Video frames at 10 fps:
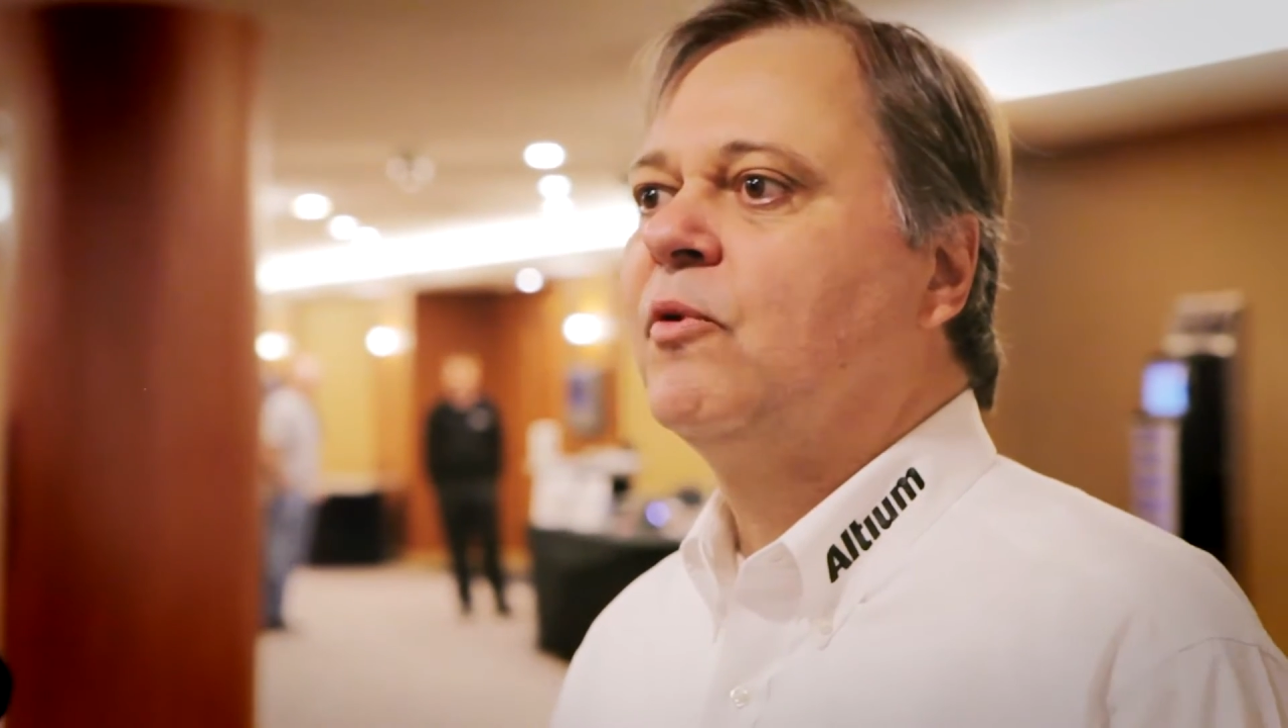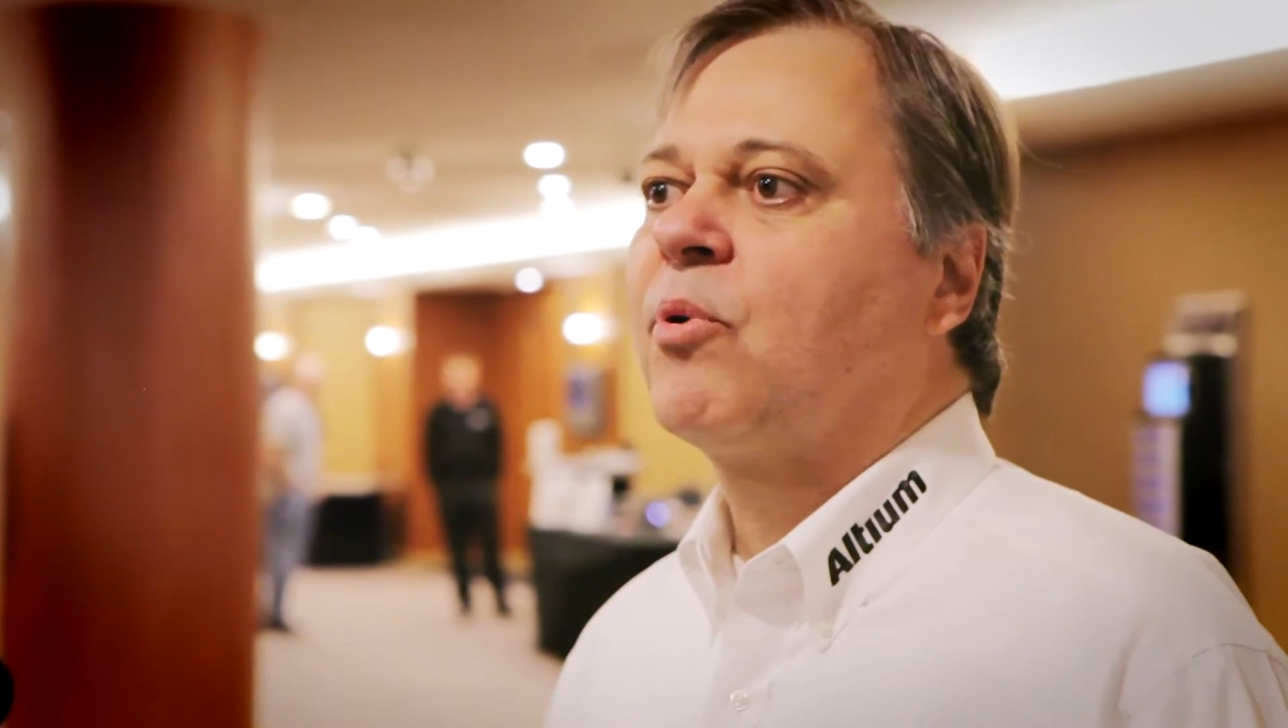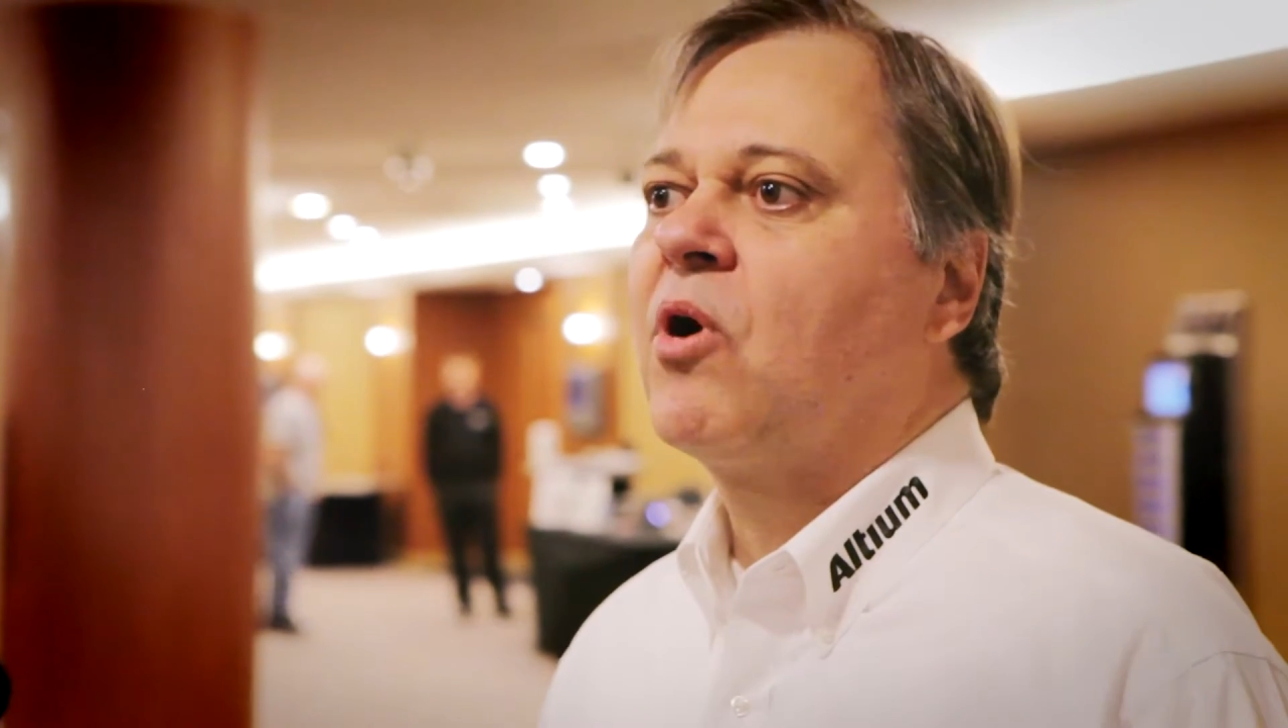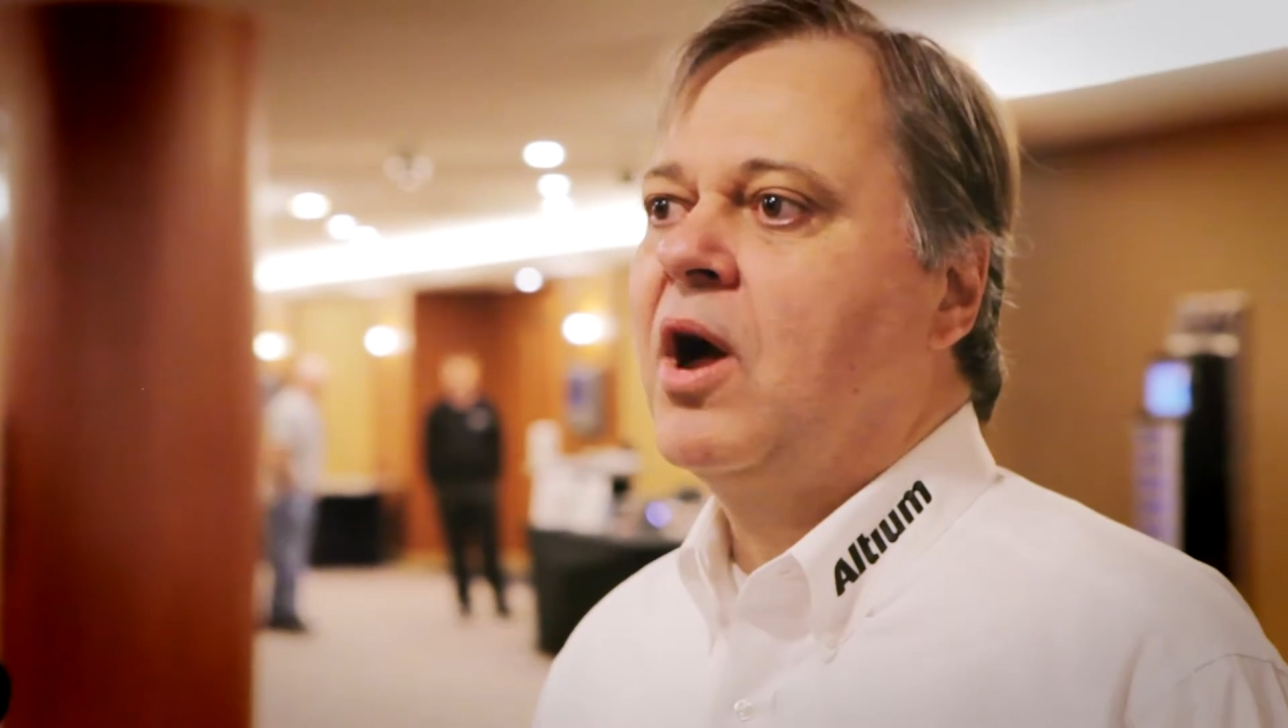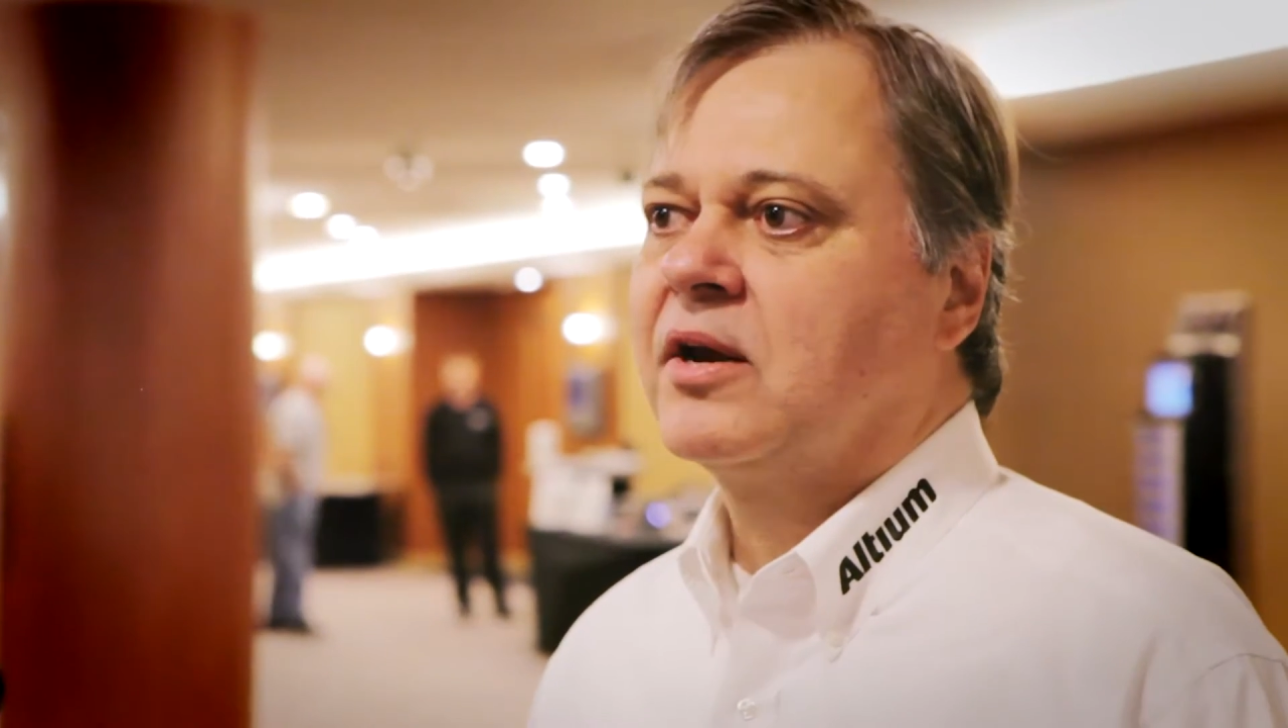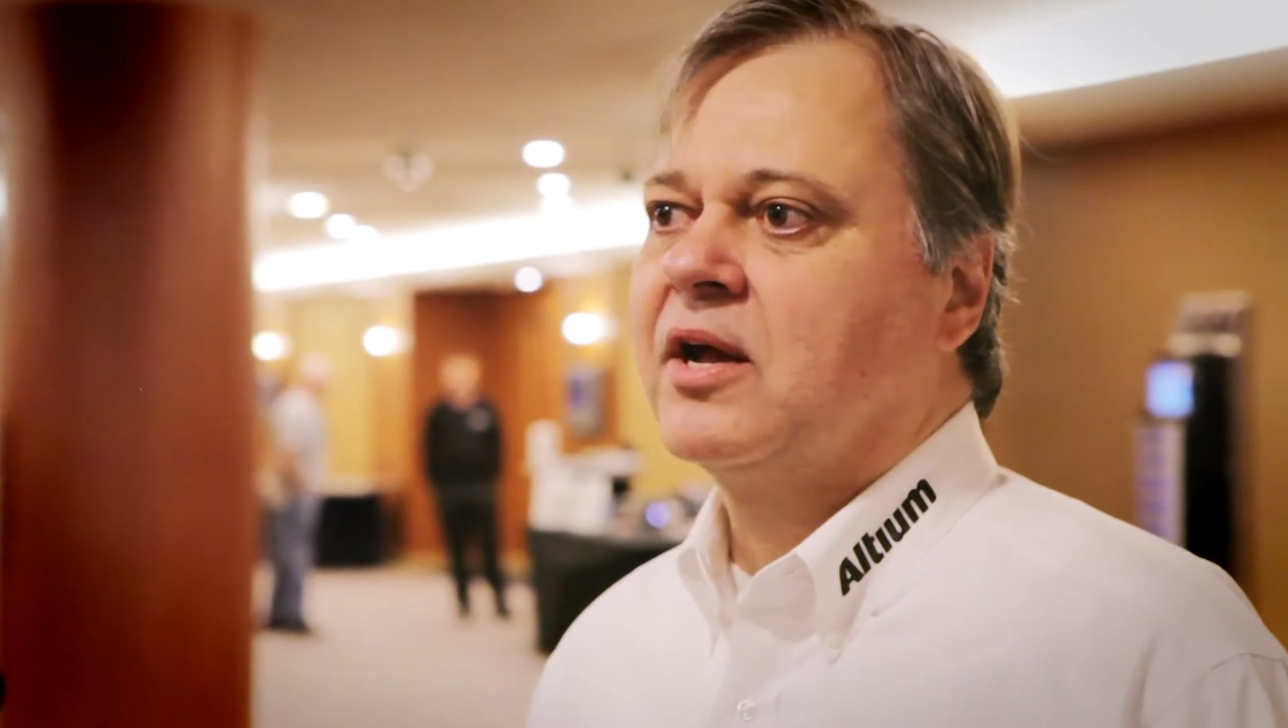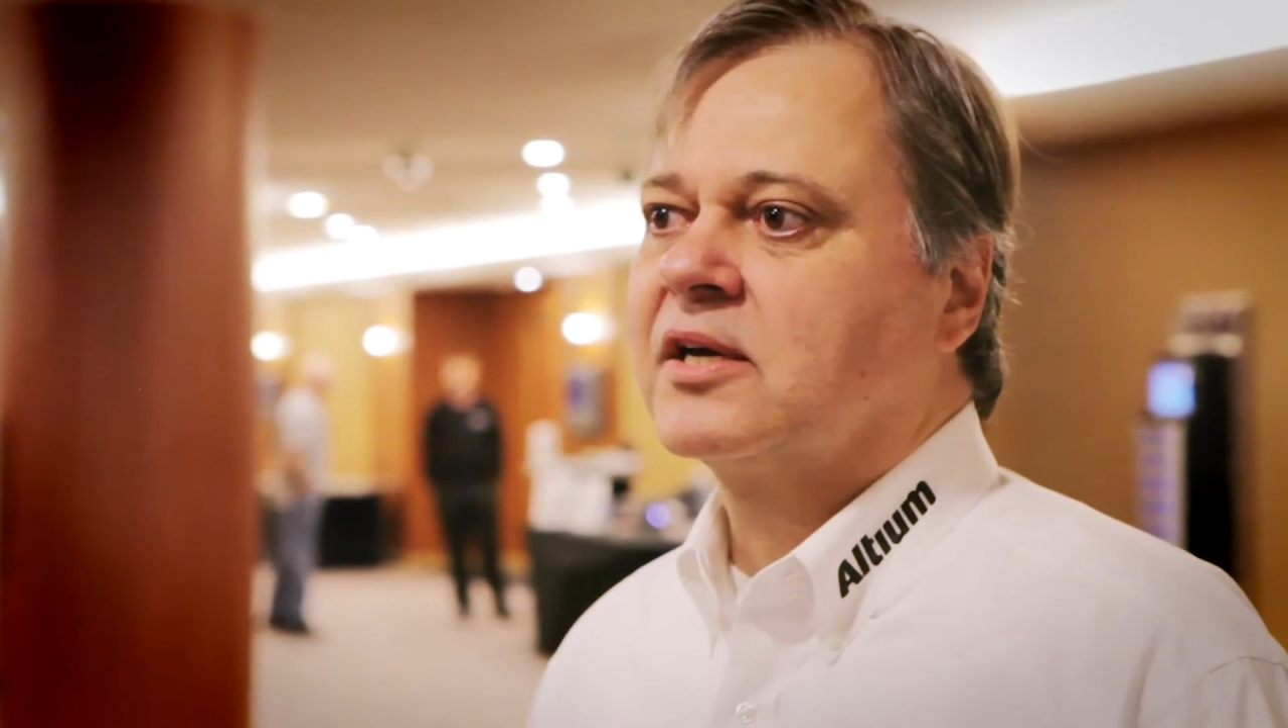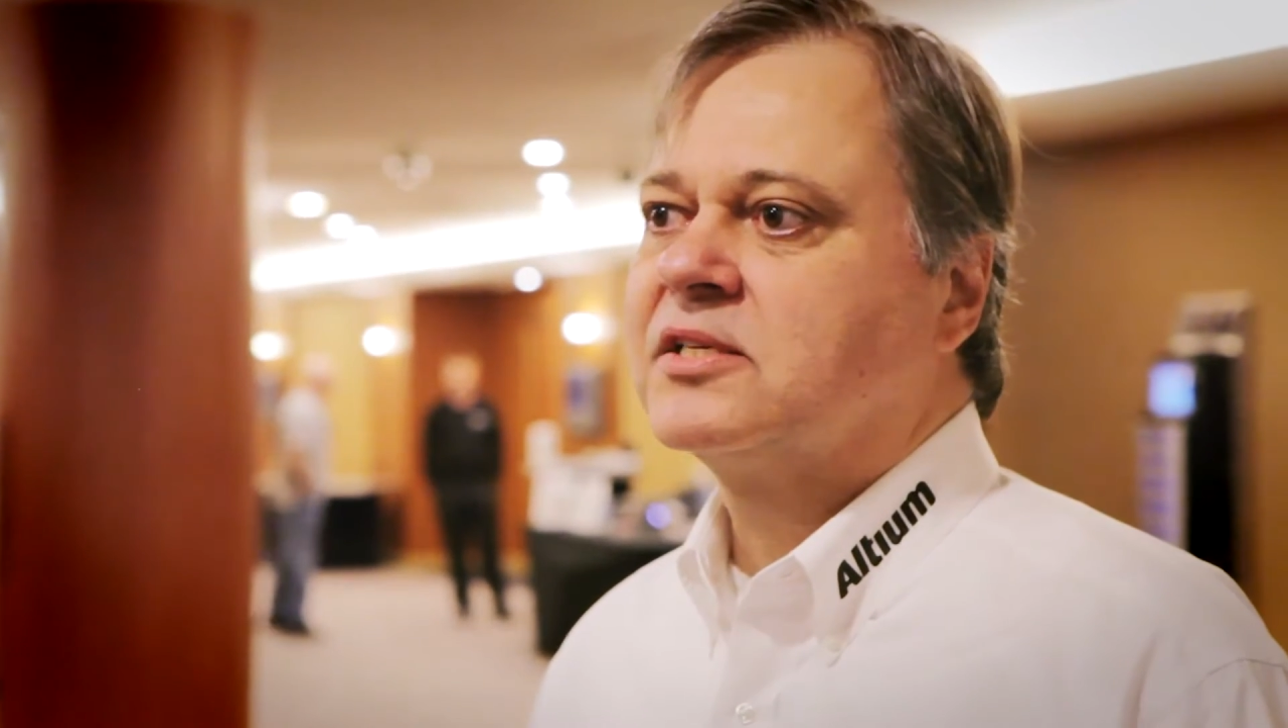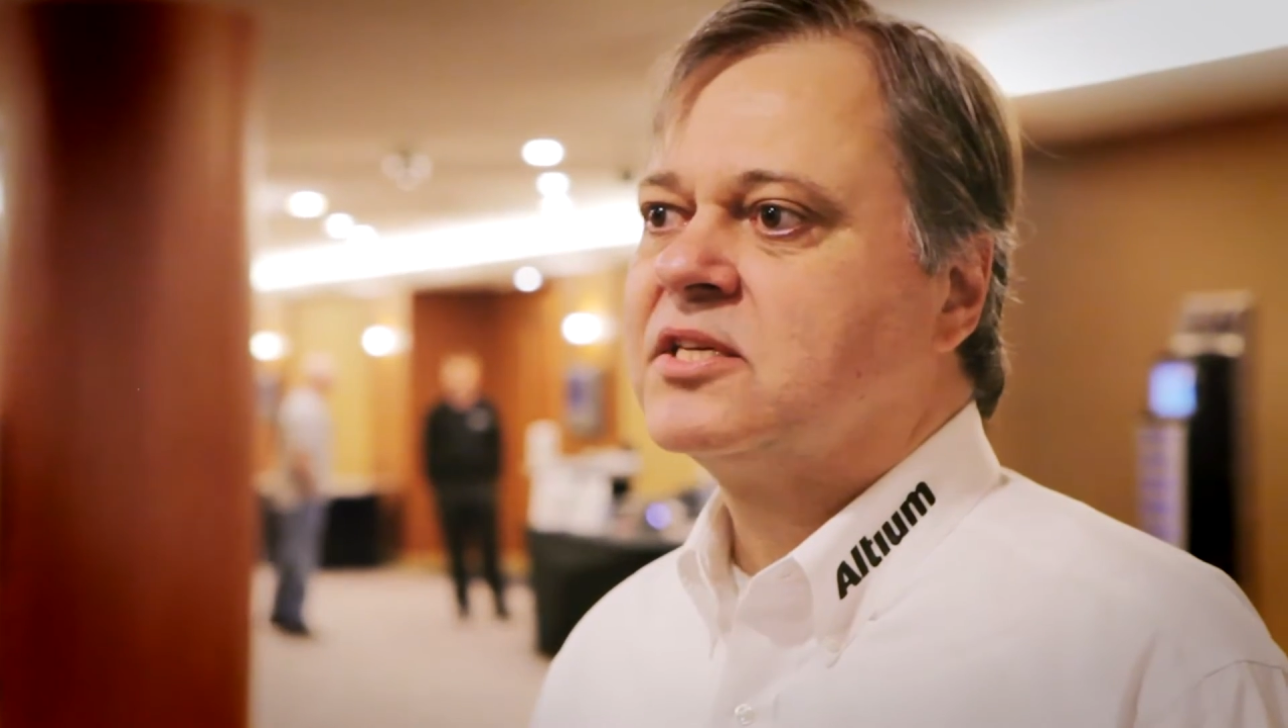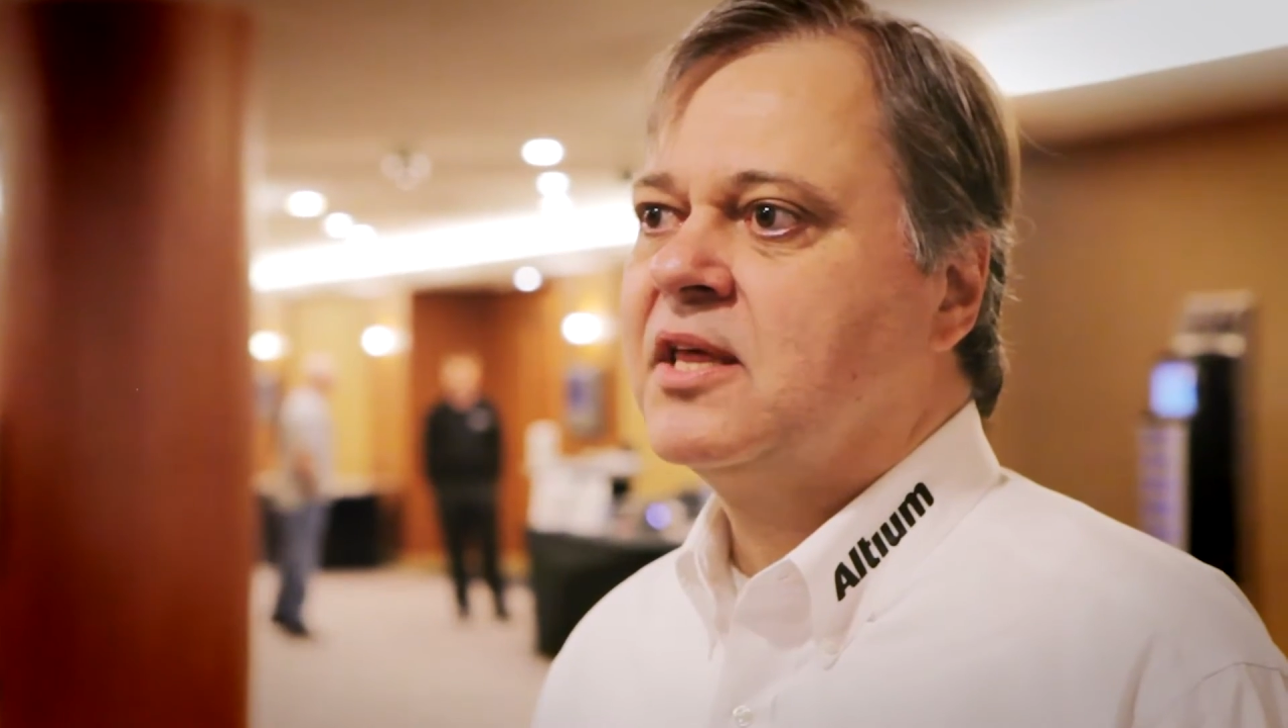products